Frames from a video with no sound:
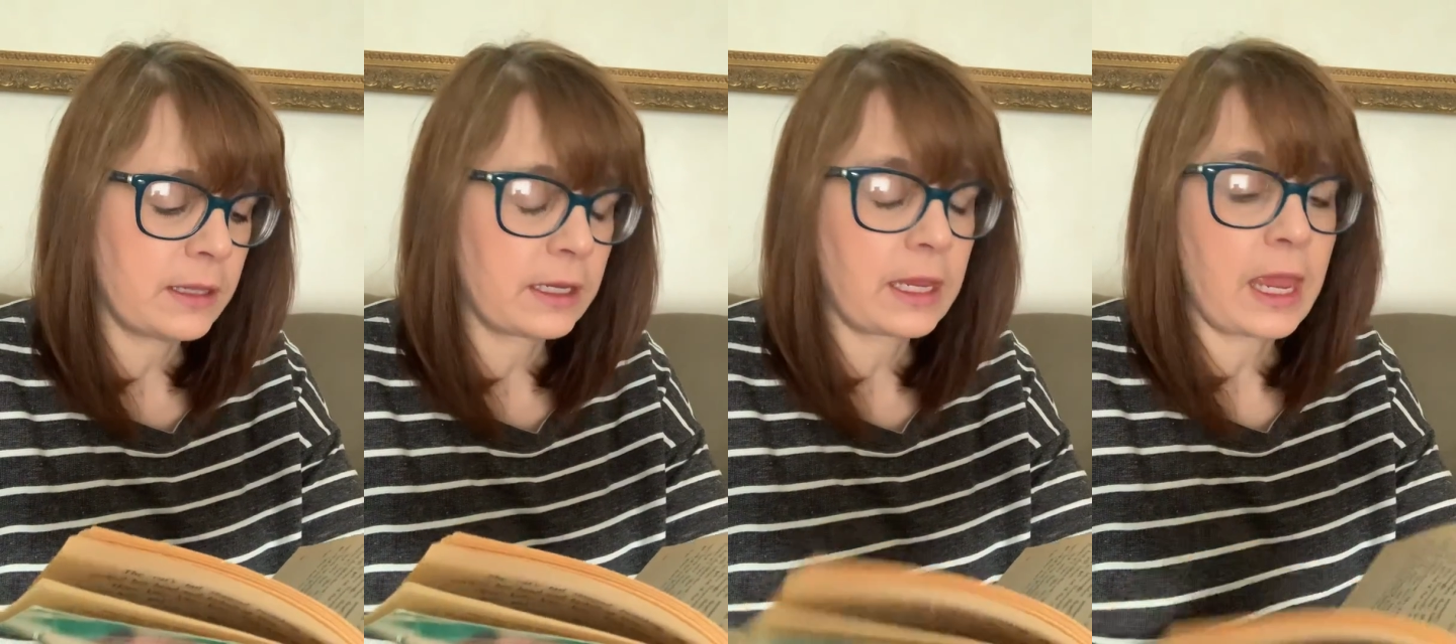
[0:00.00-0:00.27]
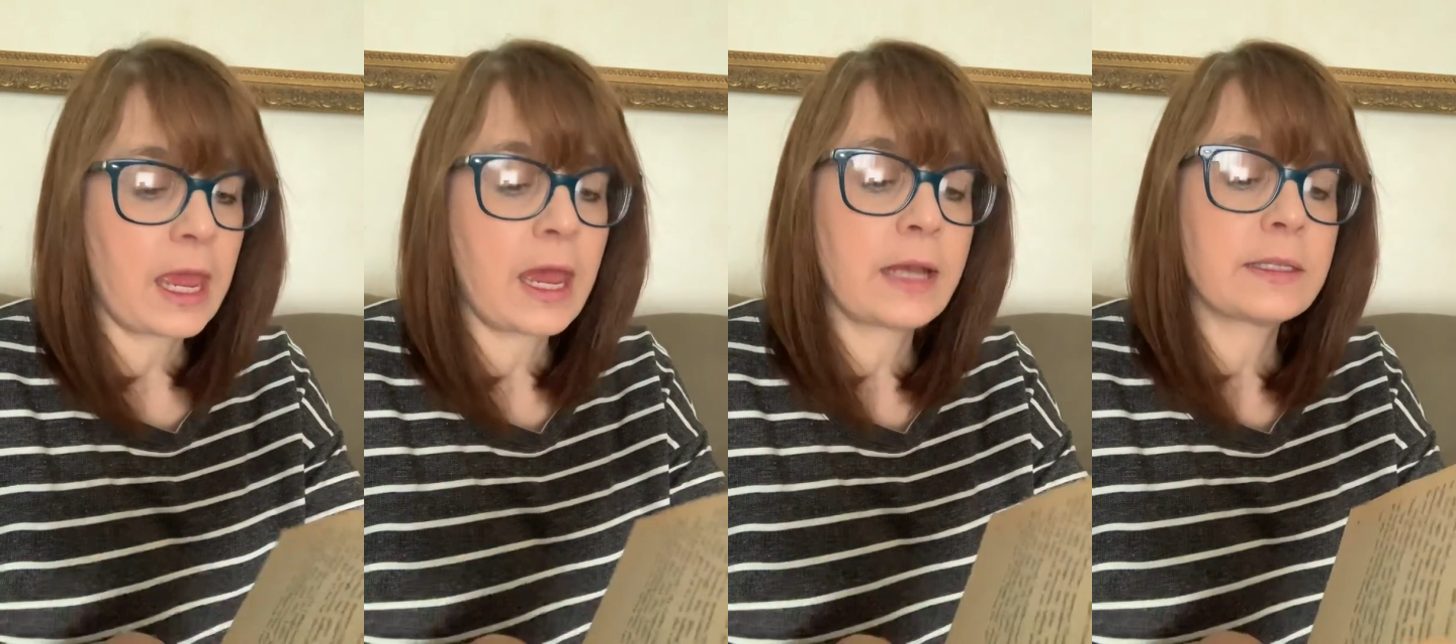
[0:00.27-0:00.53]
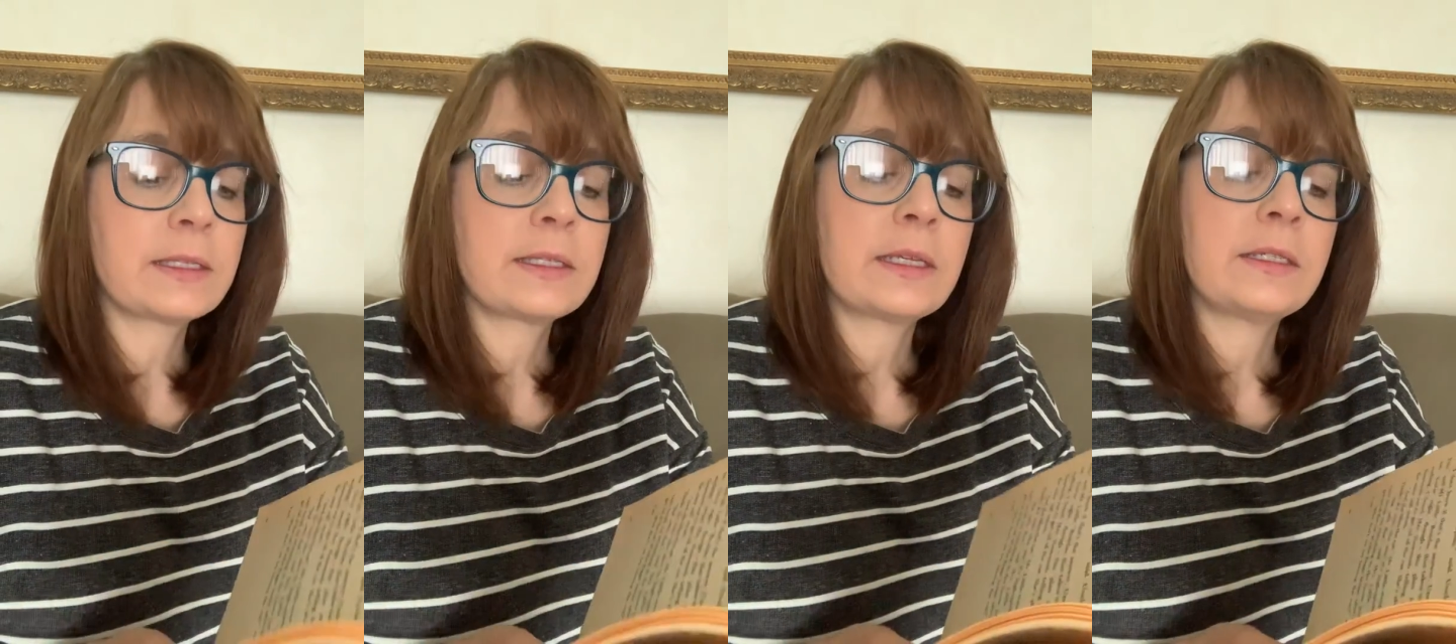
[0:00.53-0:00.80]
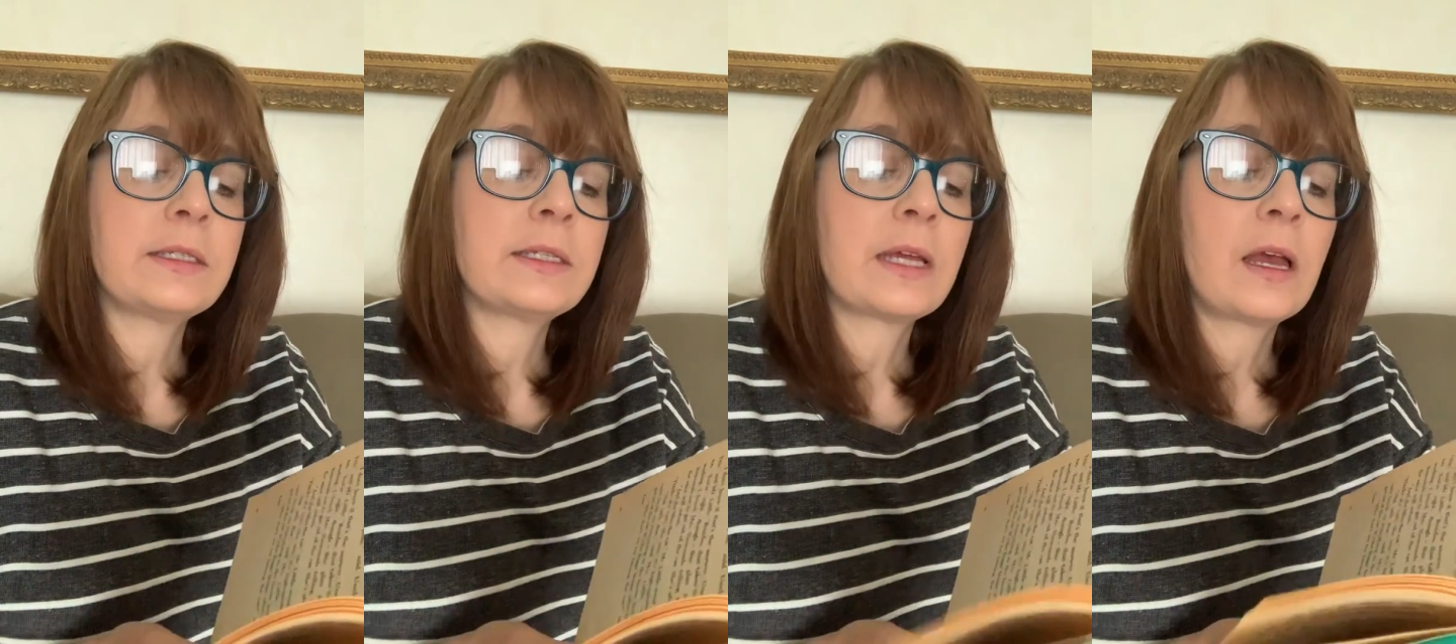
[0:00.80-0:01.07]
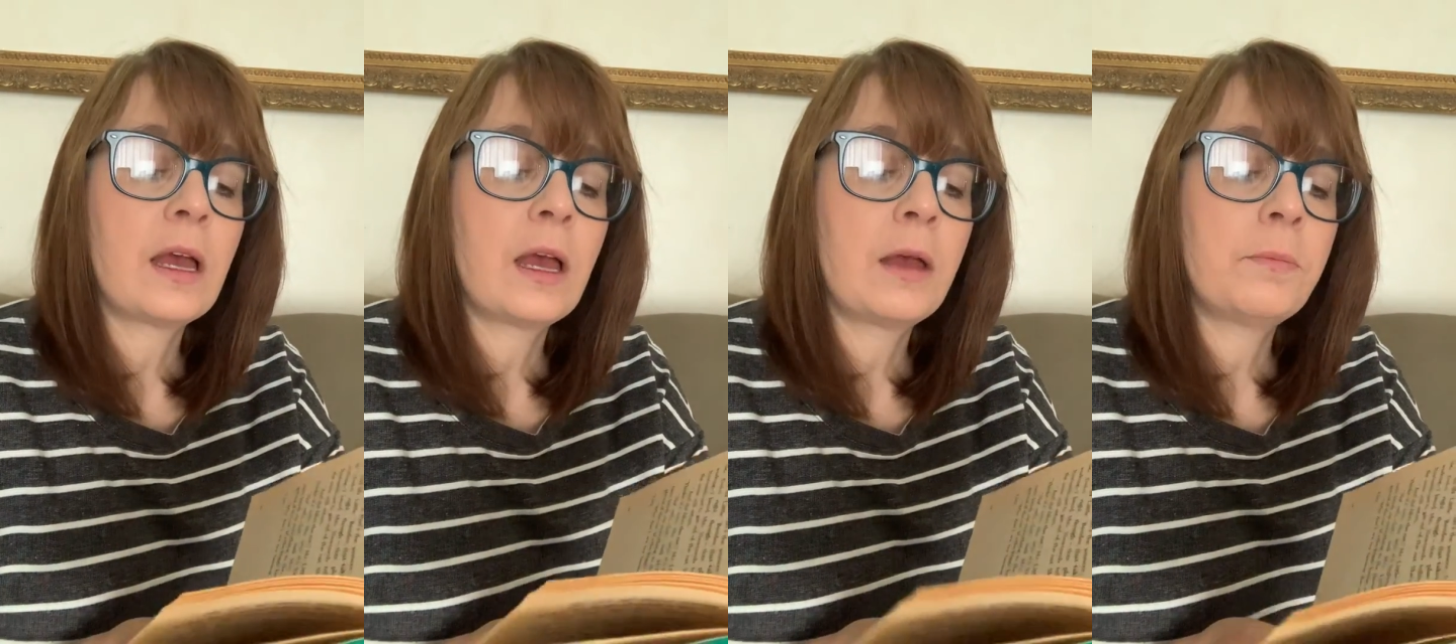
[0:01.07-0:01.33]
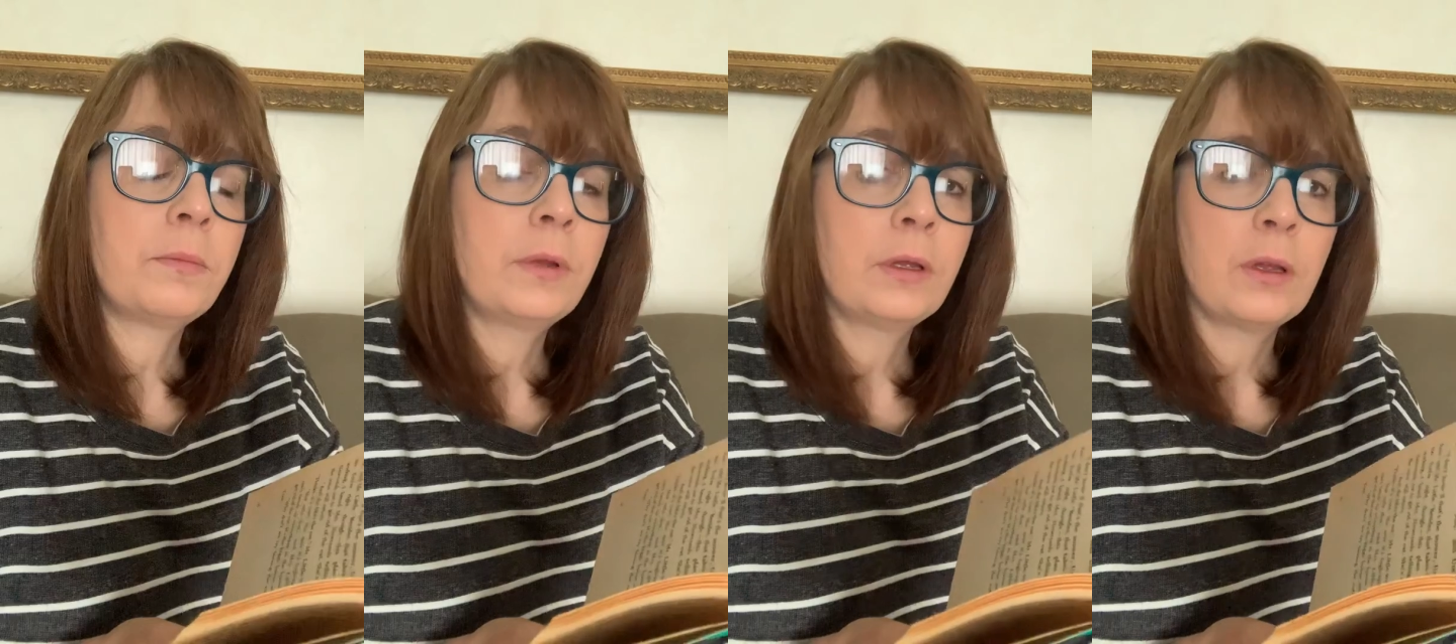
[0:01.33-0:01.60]
the cat?" said
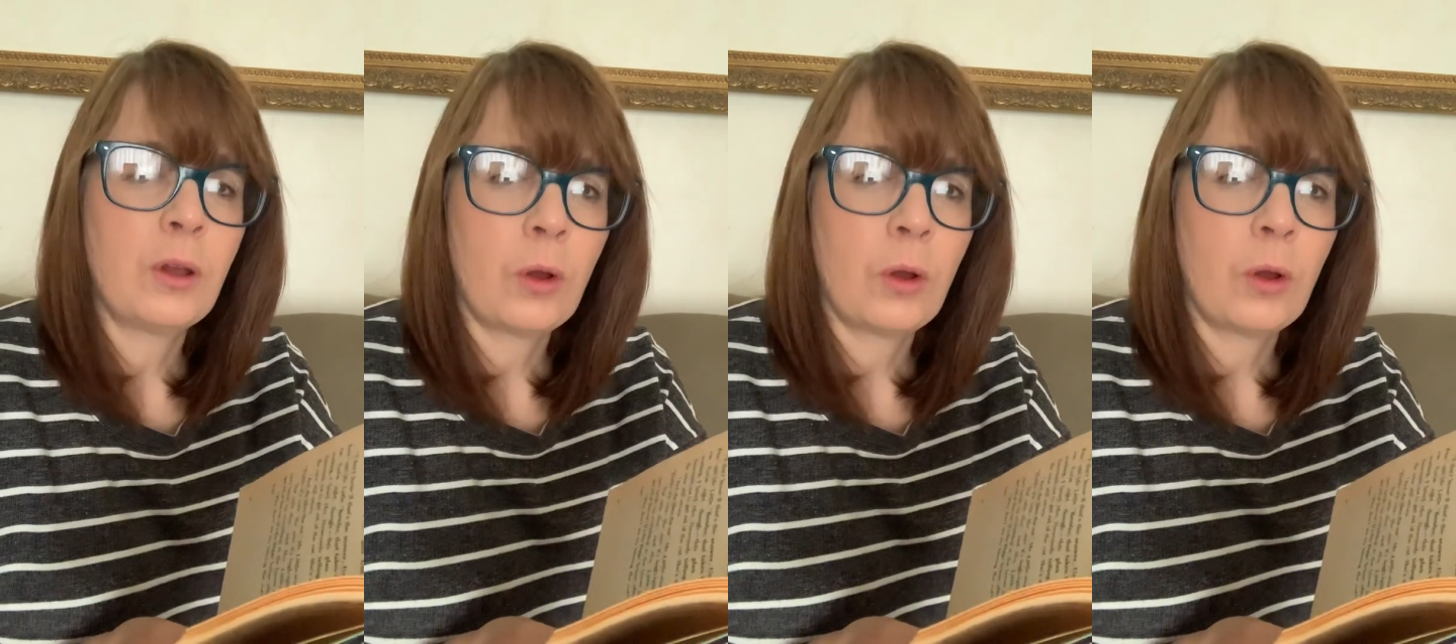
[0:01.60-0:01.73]
Tom.